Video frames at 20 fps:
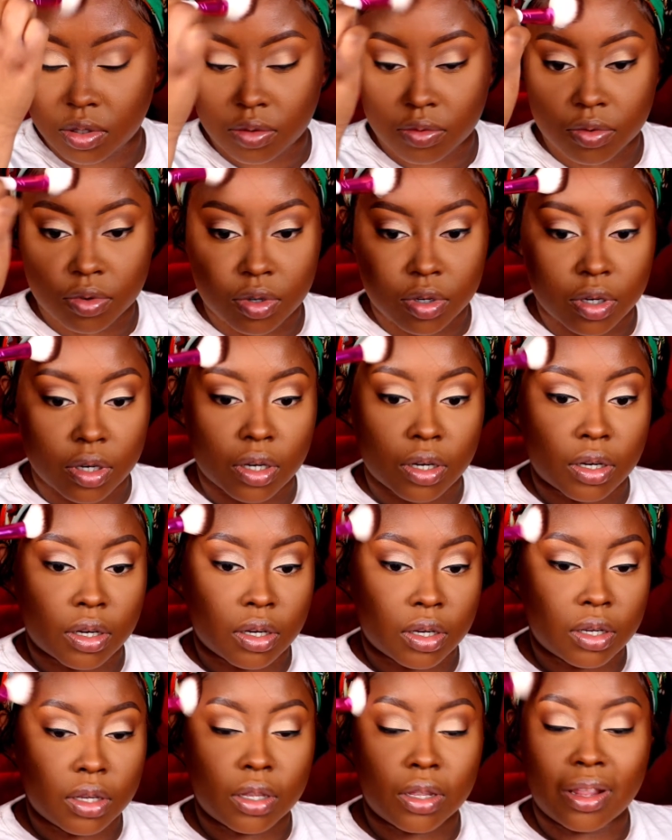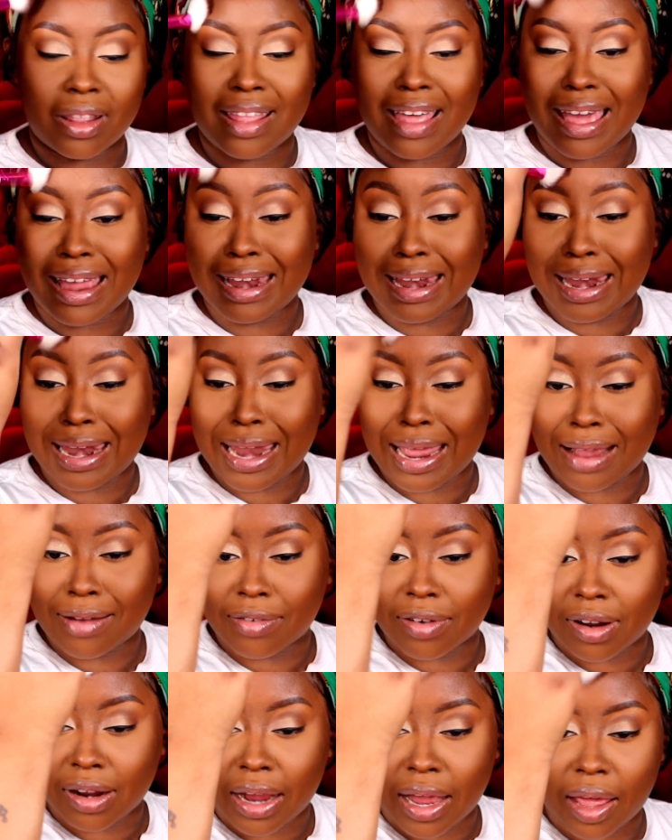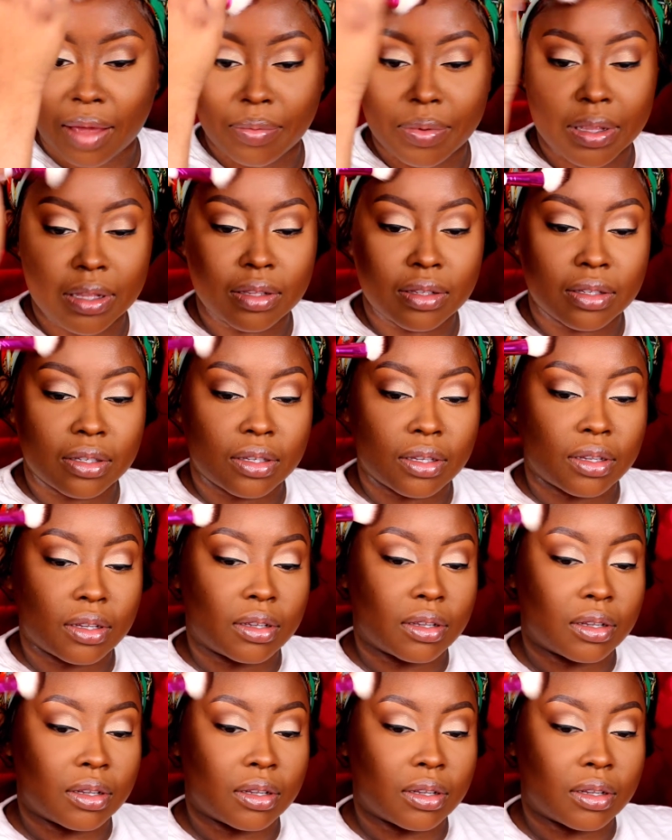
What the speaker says: for. Never happens.